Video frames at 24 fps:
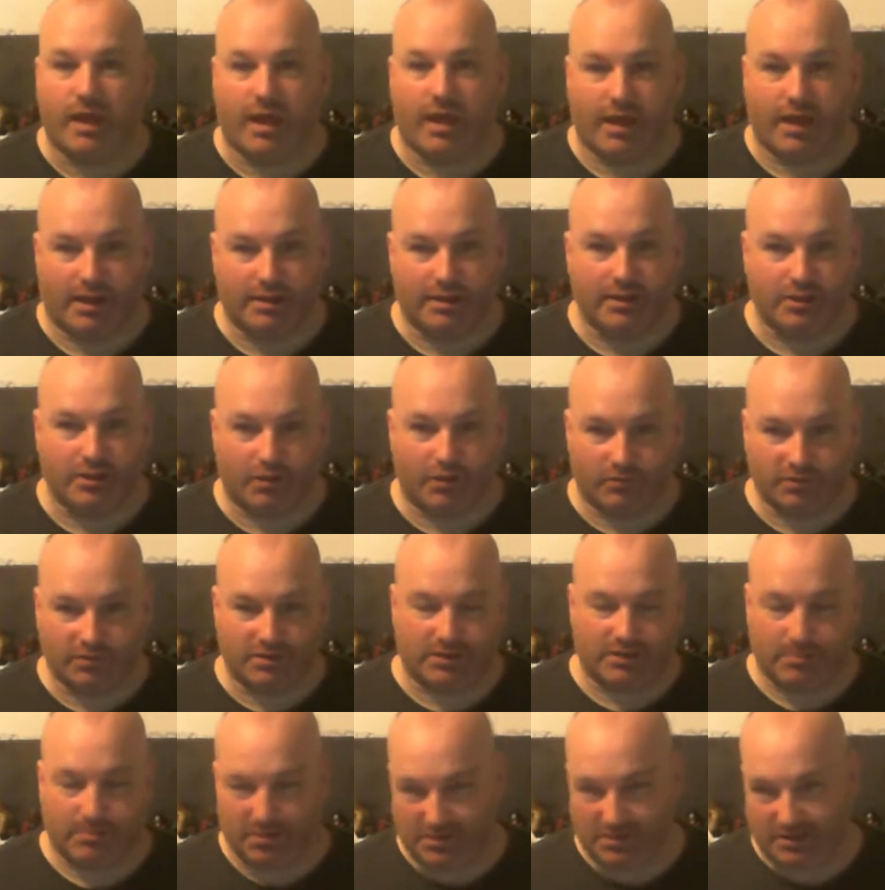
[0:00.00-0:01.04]
He
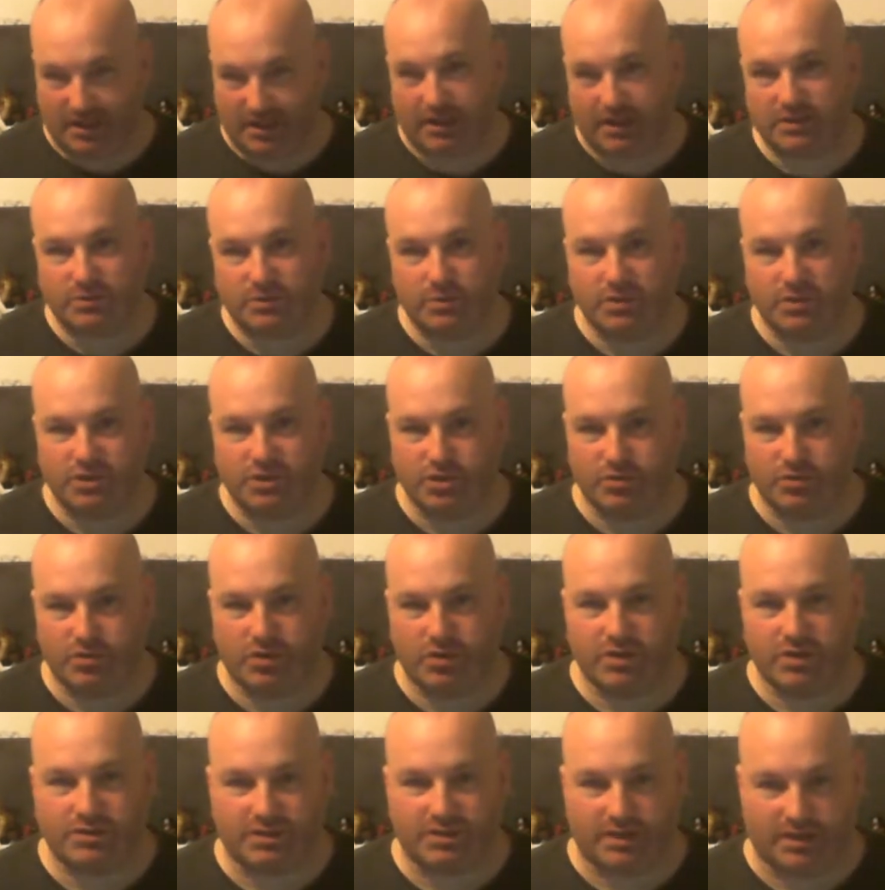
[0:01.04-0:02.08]
obviously missed last week's show
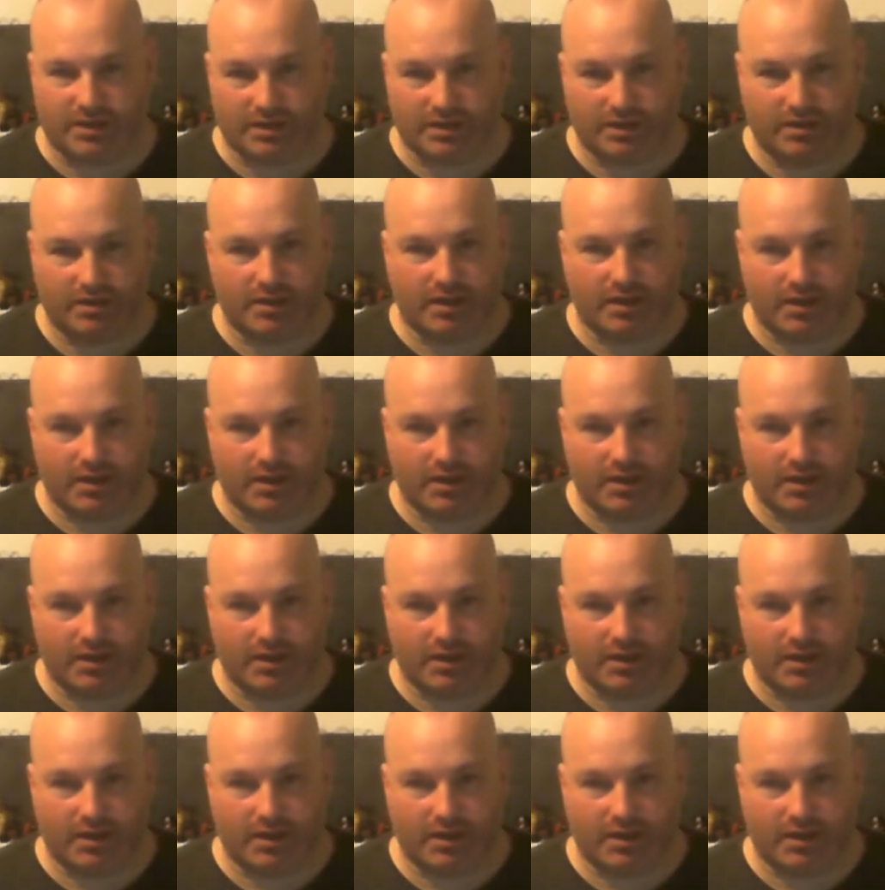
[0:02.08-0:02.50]
because he had